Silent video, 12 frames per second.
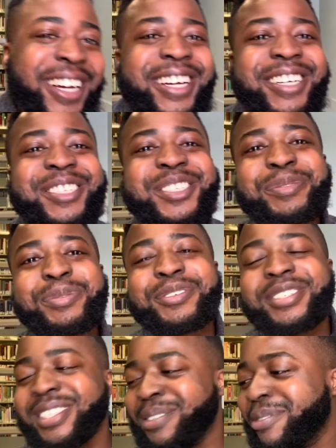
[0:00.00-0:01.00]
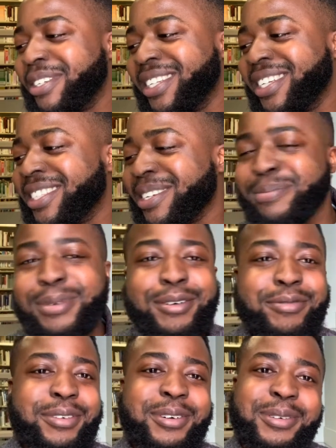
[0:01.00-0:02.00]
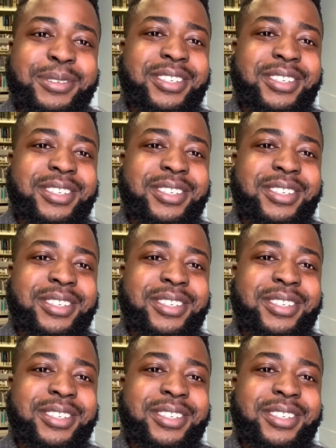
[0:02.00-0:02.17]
consumerism really is a mofo.